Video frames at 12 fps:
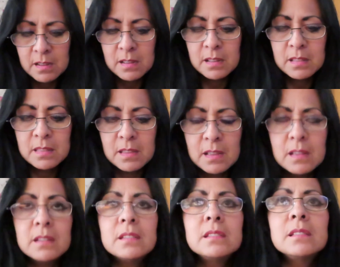And
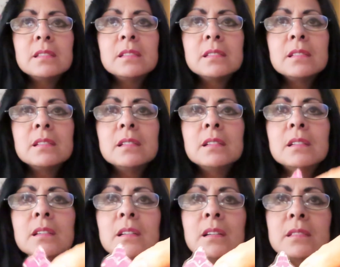then
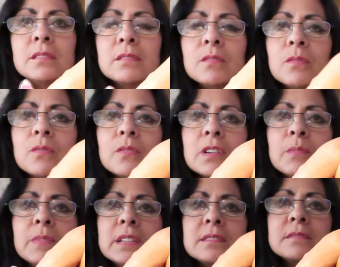a little
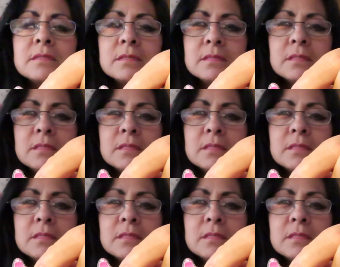ornament.